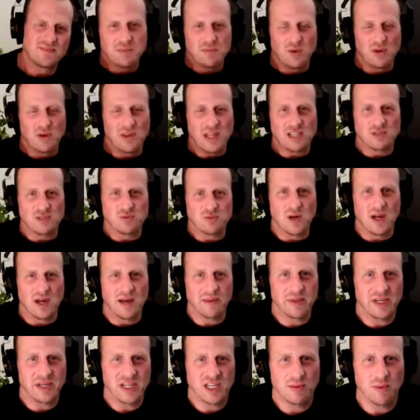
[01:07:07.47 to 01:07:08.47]
Well, that's why I'm
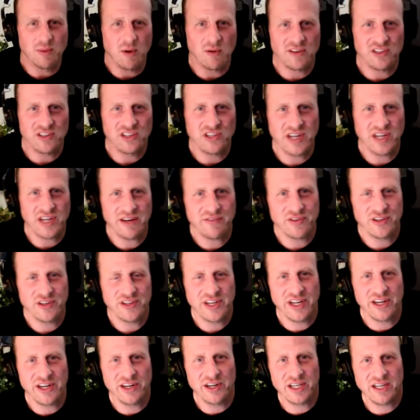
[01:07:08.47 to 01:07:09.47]
going to come over tonight for
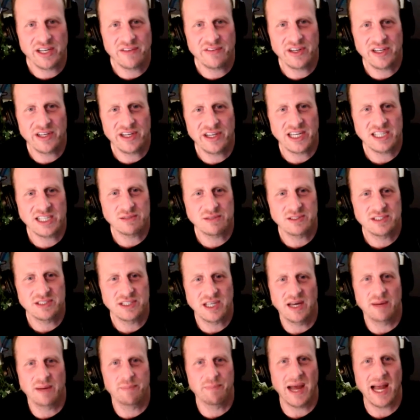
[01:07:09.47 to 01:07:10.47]
dinner and give you a nice
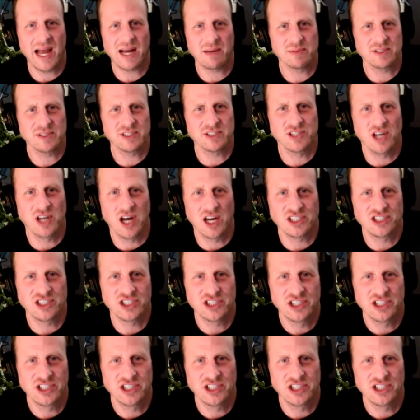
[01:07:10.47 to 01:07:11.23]
back massage.